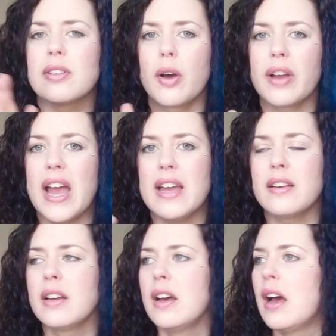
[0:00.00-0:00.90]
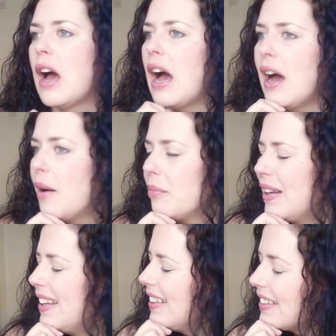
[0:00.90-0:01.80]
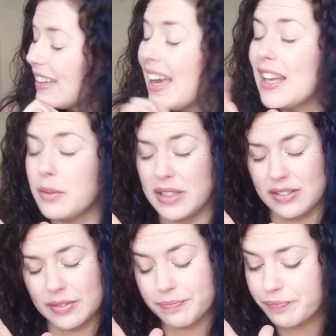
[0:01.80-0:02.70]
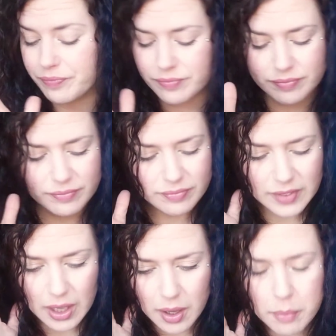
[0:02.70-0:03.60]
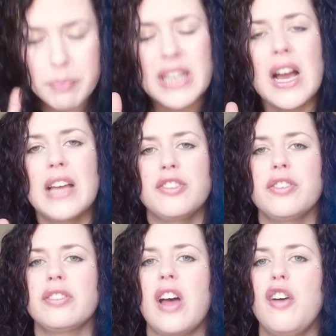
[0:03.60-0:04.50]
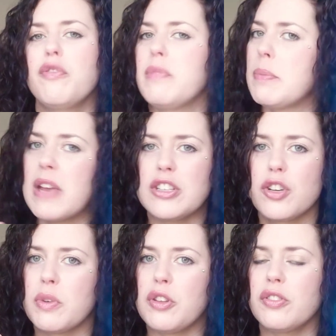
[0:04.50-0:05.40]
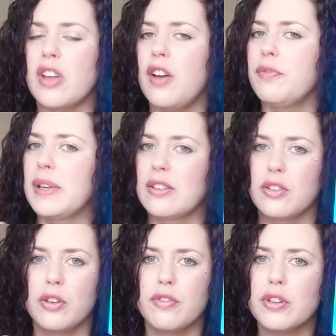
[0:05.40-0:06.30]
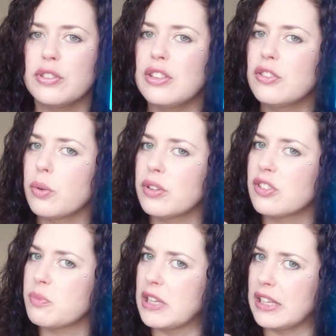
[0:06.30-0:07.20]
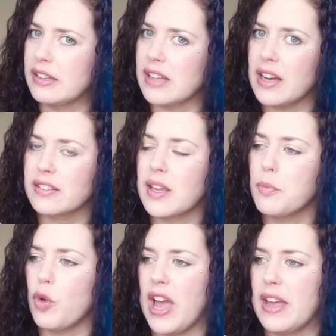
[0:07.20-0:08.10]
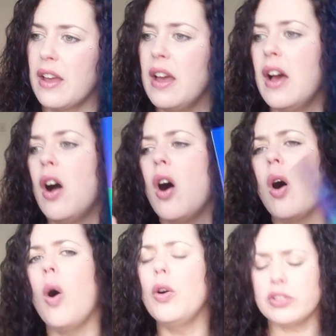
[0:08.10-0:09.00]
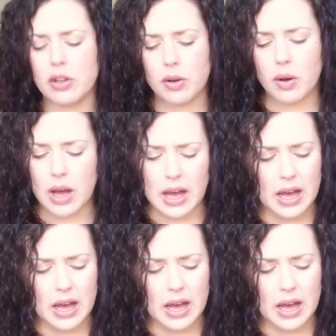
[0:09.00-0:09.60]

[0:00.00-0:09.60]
okay? Anyways, be kind to yourself, be patient with yourself, because the universe and source is being the exact same way. Also,